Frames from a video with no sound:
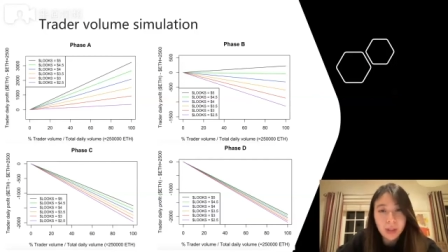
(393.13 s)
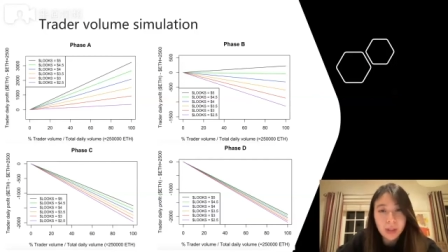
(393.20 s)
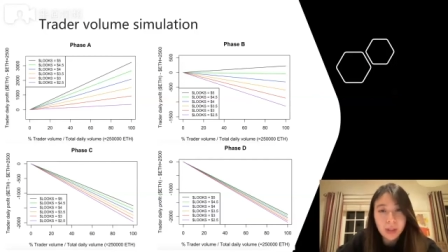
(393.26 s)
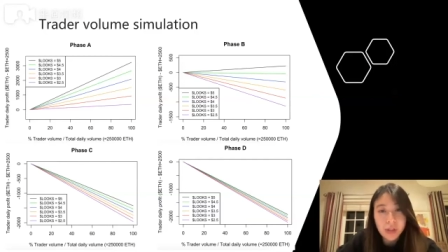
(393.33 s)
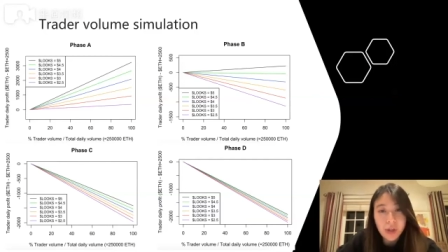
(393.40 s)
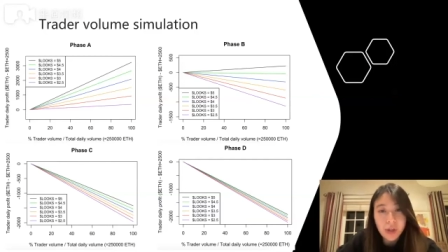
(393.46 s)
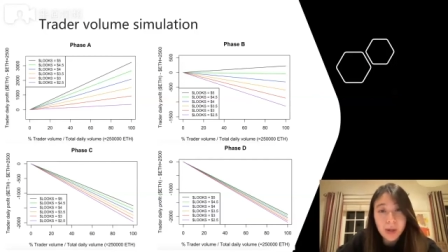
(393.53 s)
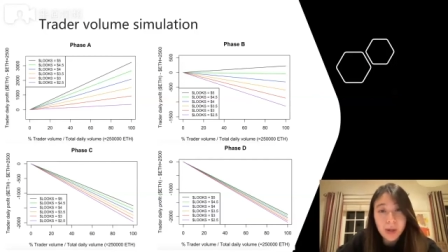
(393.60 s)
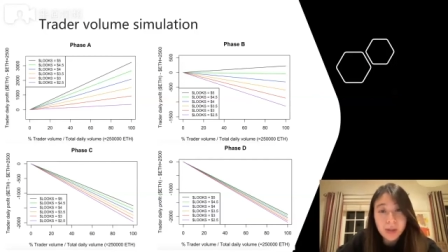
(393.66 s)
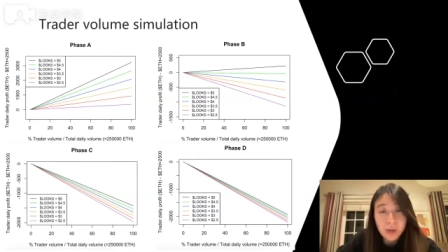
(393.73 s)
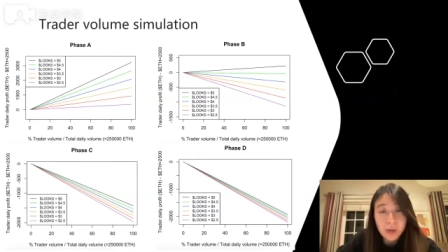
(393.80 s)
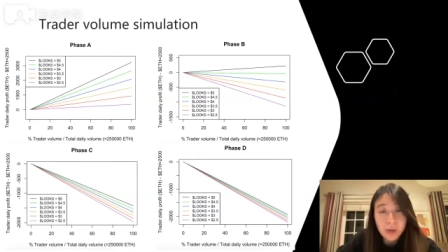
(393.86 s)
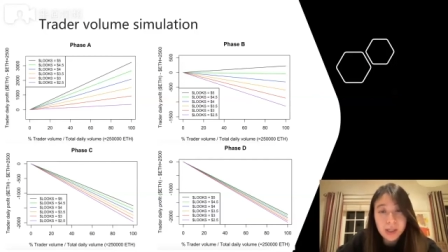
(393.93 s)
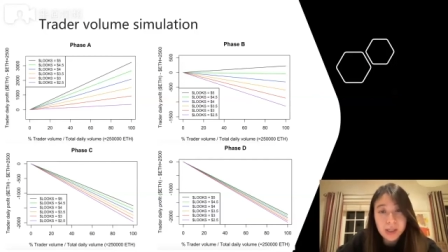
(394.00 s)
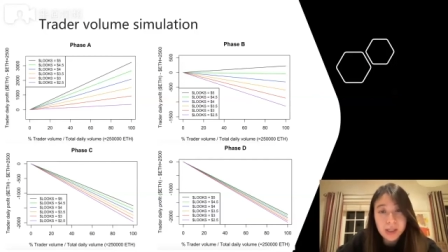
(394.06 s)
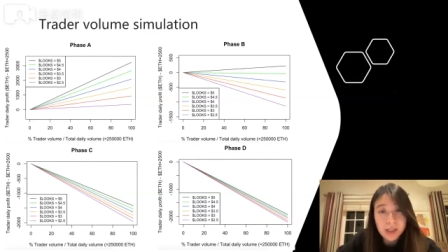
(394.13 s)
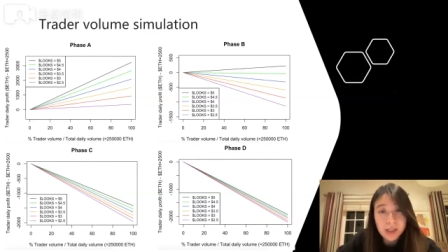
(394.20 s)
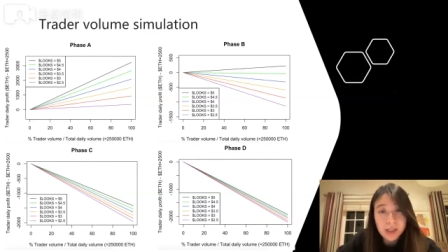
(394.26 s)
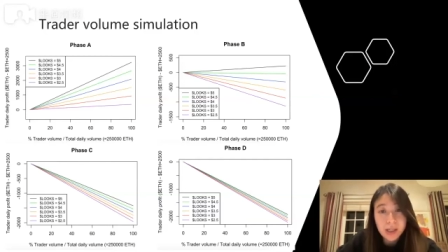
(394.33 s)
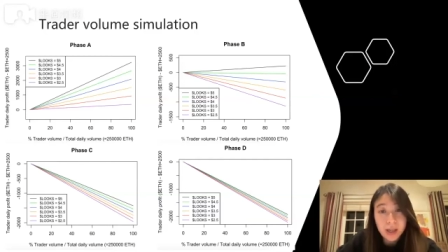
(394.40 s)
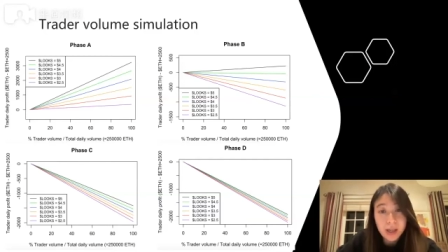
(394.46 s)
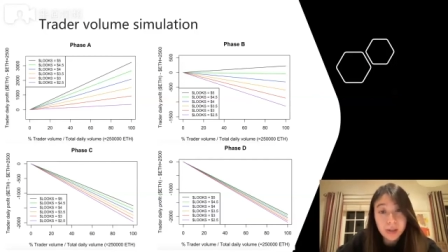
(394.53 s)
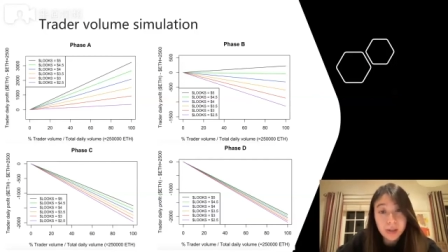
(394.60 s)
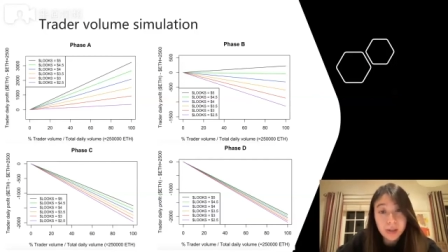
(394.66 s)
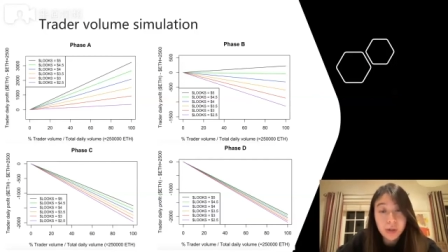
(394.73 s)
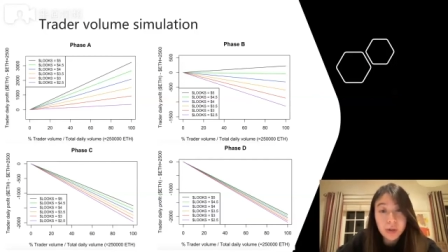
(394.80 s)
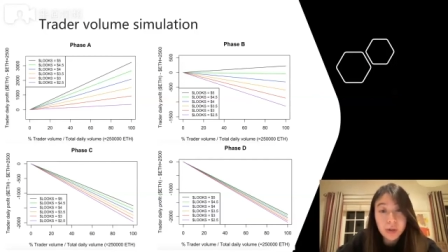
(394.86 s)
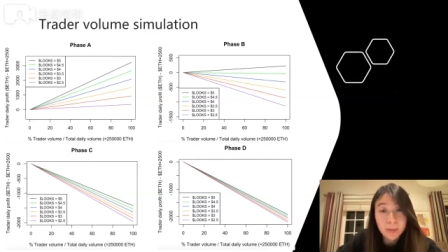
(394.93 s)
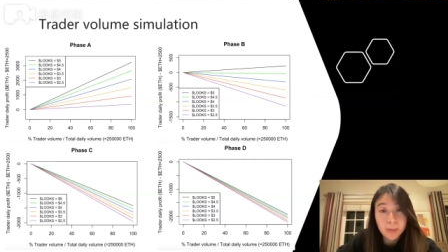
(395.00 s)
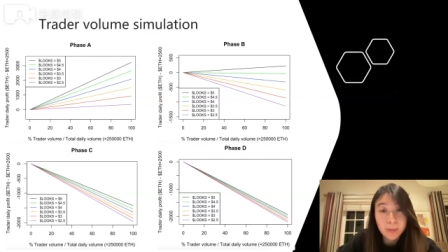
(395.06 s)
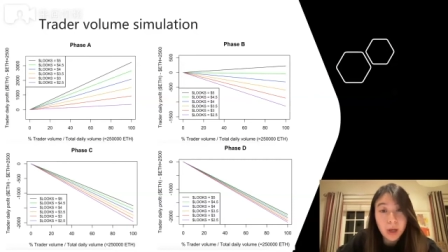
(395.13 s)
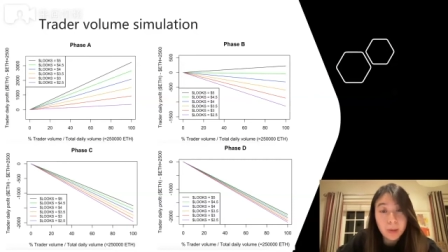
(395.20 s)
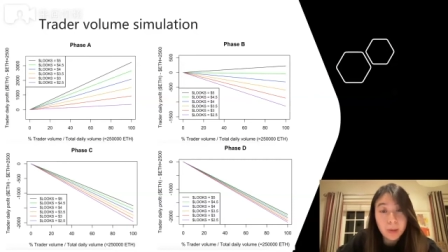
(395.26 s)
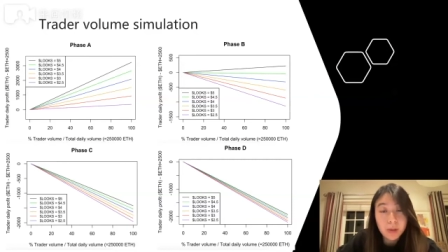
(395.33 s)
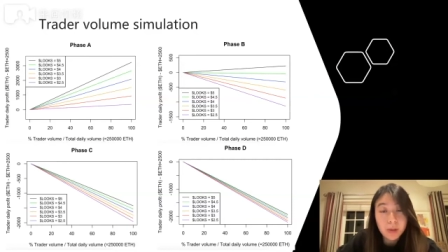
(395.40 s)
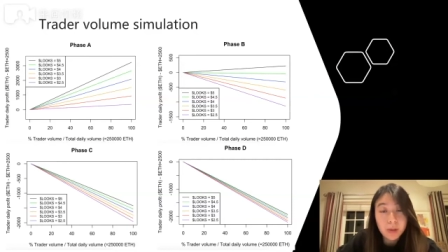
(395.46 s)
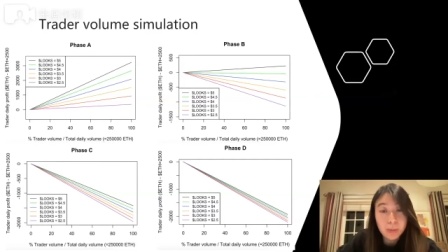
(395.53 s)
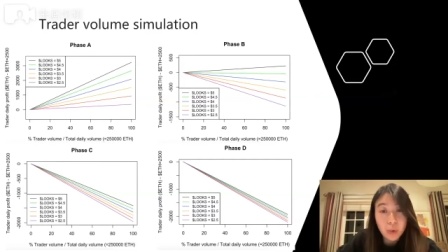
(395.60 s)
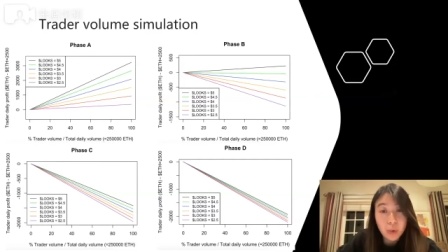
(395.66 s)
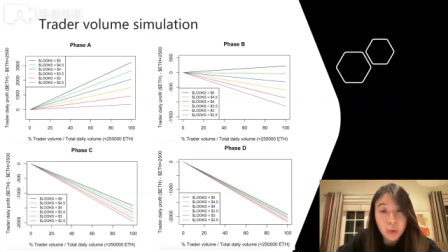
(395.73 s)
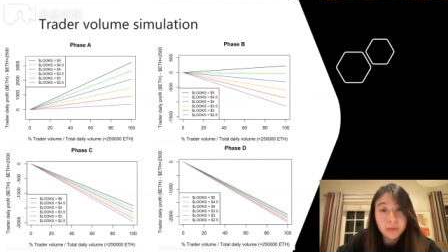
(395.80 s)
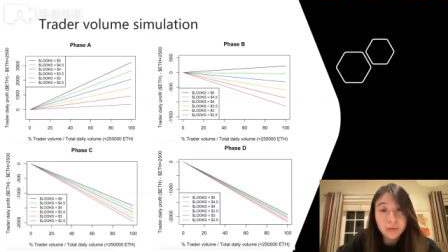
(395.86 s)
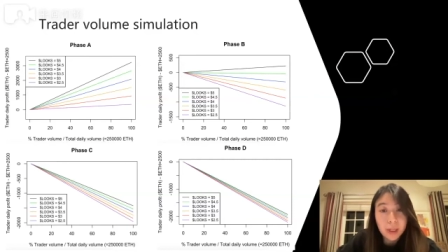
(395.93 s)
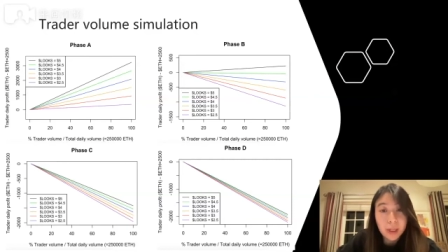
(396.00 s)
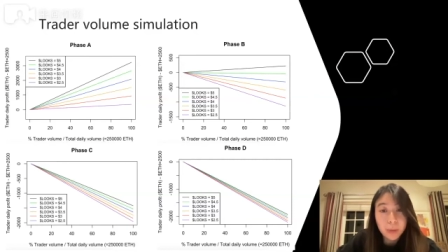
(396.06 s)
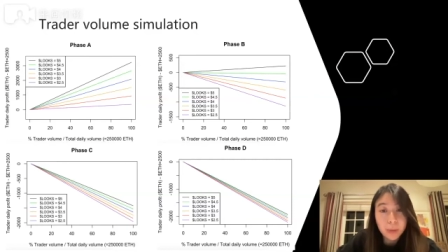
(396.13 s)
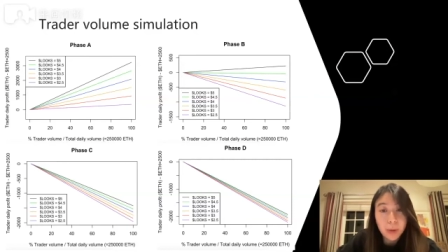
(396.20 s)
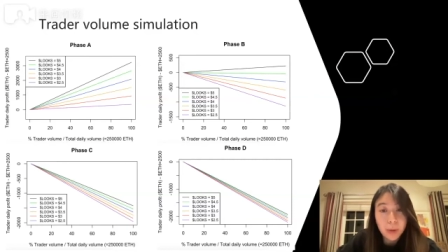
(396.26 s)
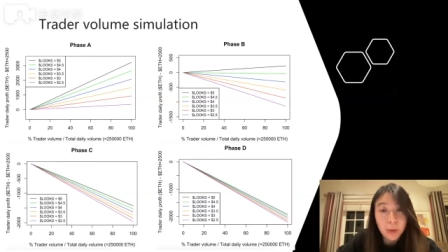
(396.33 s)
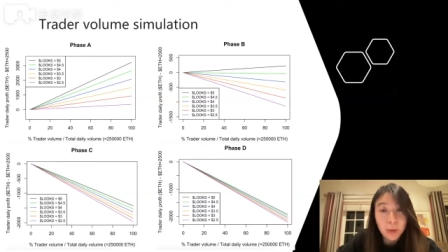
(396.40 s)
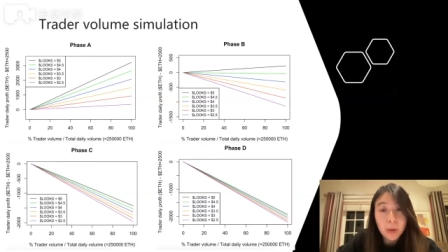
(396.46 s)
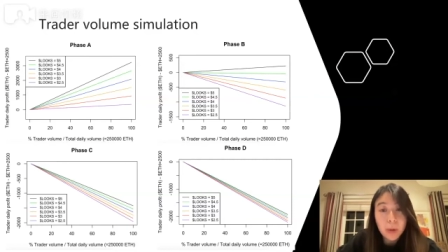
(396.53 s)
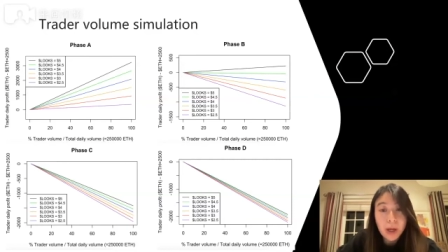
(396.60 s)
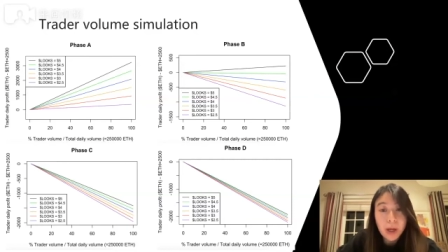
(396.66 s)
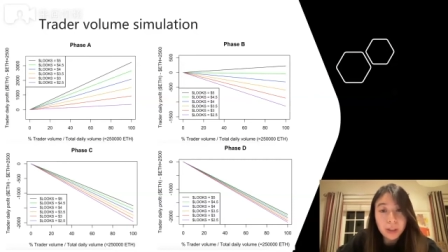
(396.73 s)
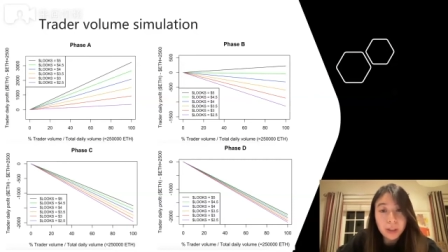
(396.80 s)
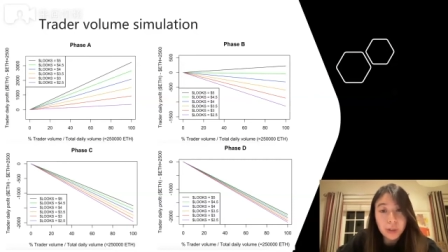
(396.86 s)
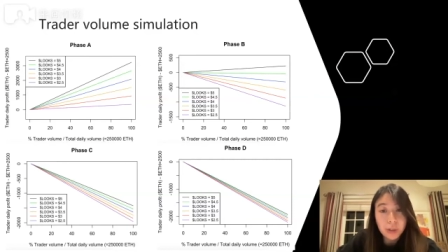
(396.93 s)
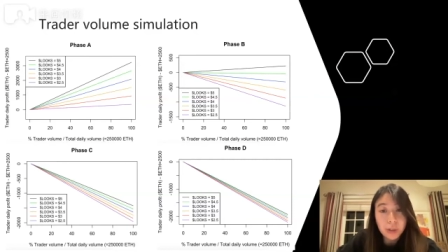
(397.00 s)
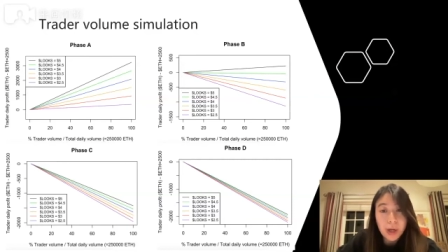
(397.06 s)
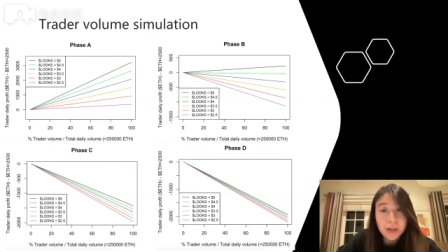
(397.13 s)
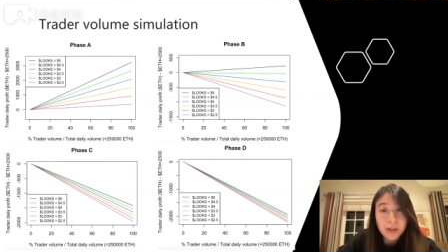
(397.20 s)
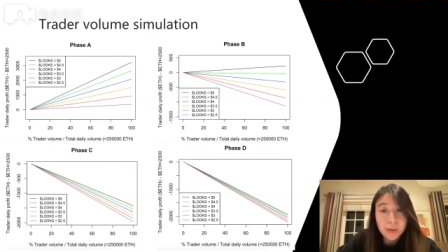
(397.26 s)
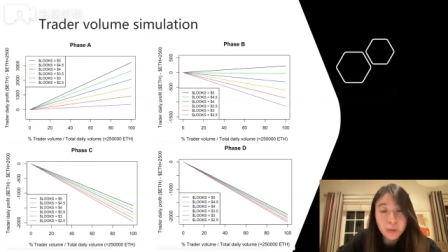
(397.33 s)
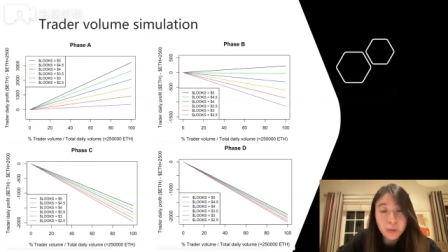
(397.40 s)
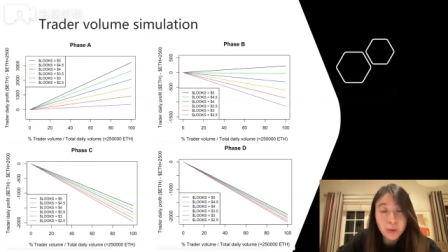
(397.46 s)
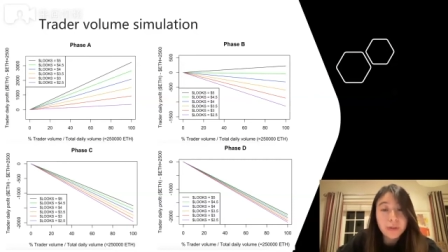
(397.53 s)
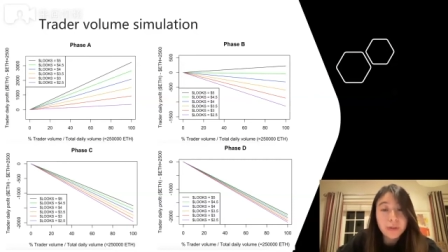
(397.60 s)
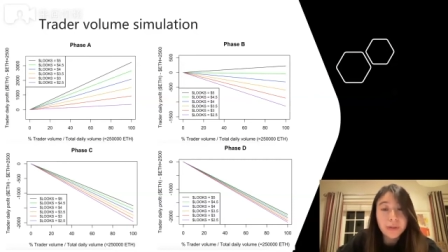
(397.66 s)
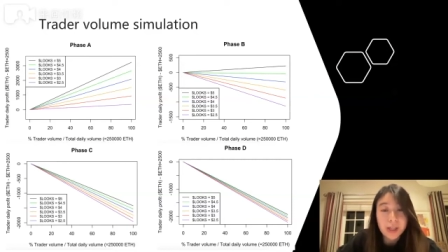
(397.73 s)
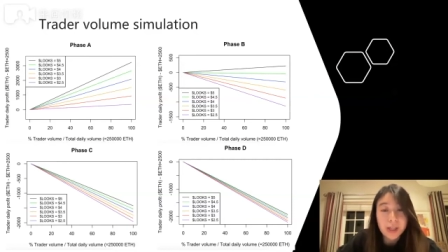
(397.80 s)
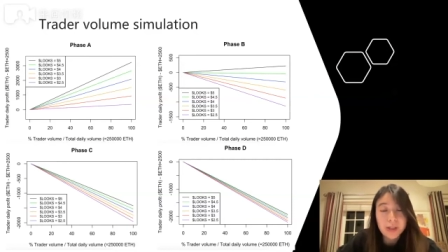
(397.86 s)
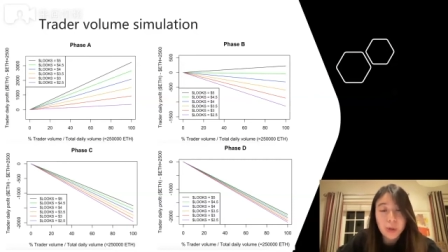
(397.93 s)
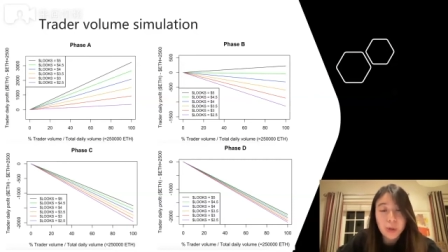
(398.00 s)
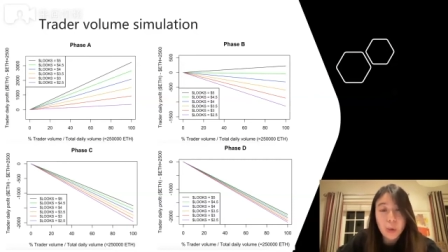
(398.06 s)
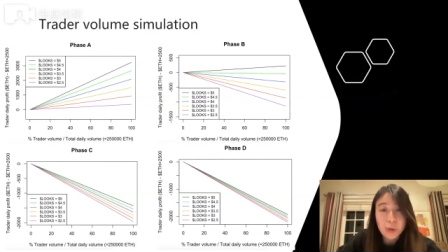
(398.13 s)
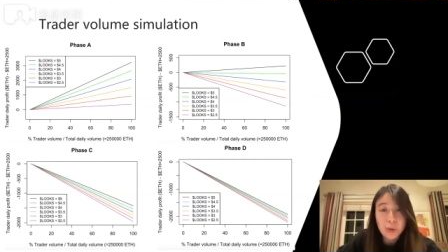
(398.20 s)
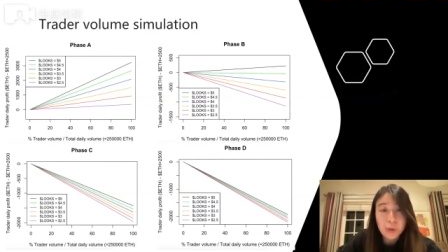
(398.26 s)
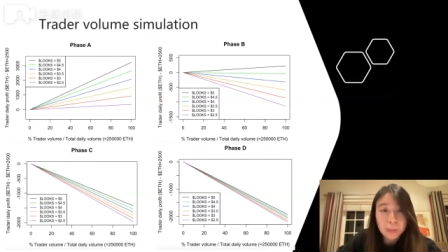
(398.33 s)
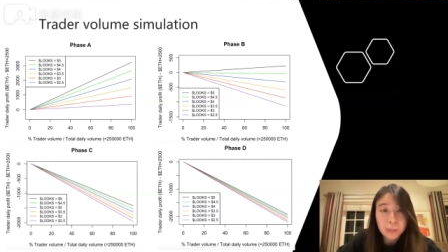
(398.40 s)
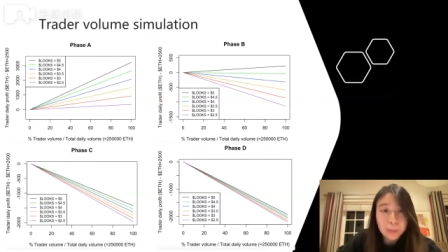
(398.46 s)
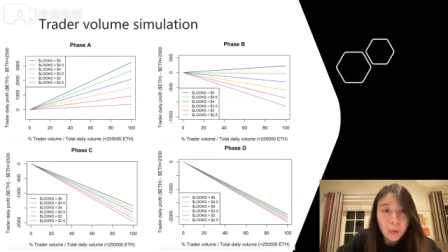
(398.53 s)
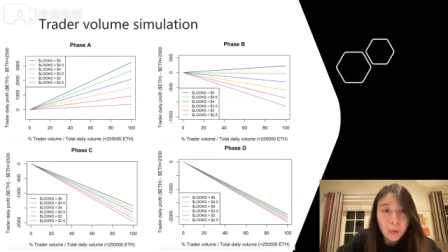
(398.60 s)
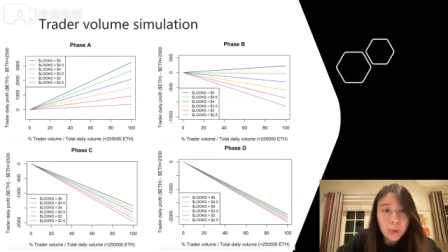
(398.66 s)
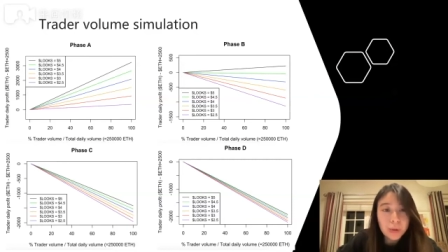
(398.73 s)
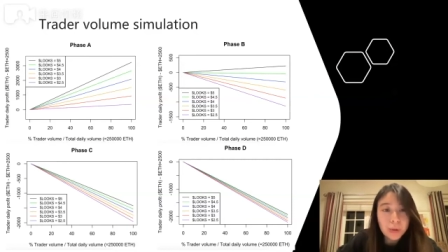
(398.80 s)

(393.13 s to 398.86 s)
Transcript: So as you can see, as Looks becomes more valuable, the trader's profit is also more.